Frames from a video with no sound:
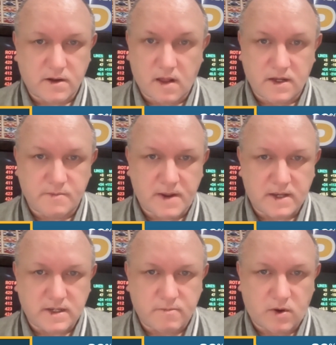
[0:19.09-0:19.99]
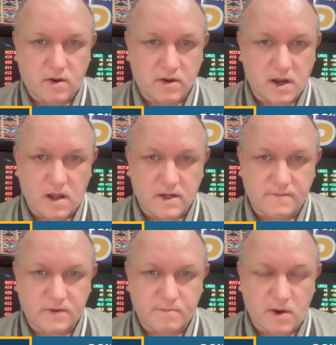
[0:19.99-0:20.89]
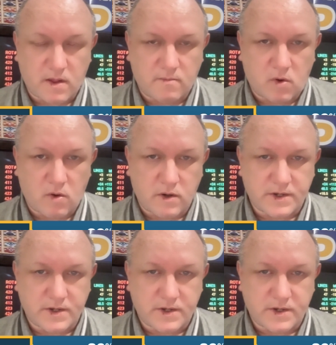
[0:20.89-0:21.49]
college basketball, college football, and more.